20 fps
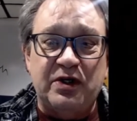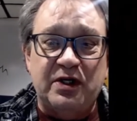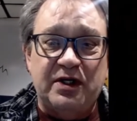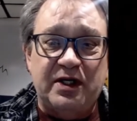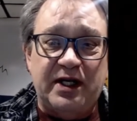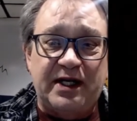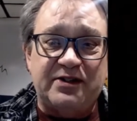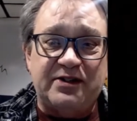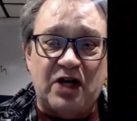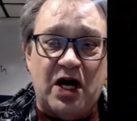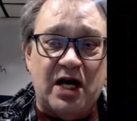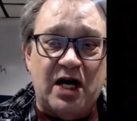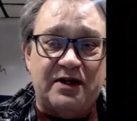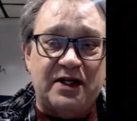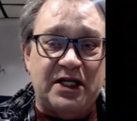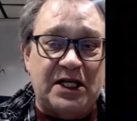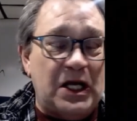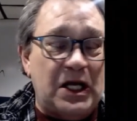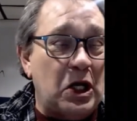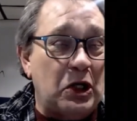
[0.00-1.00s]
it's on
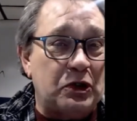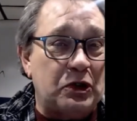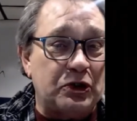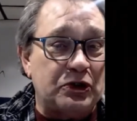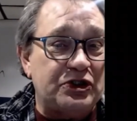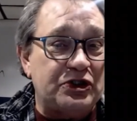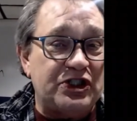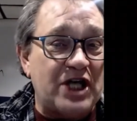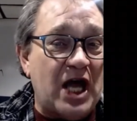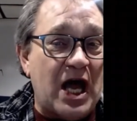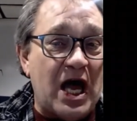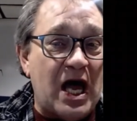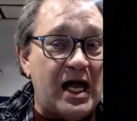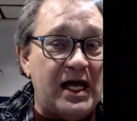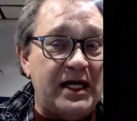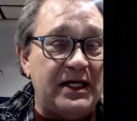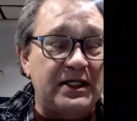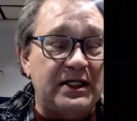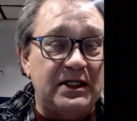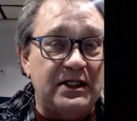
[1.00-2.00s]
the other
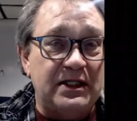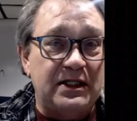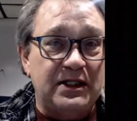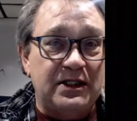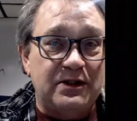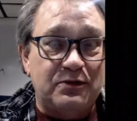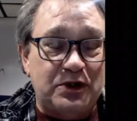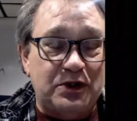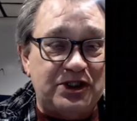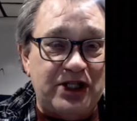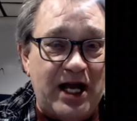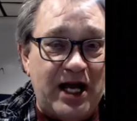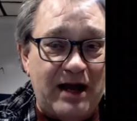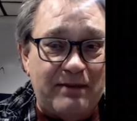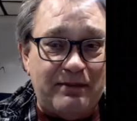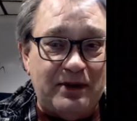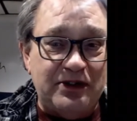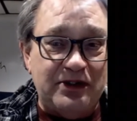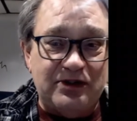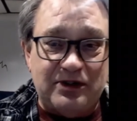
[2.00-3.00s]
side, which happens.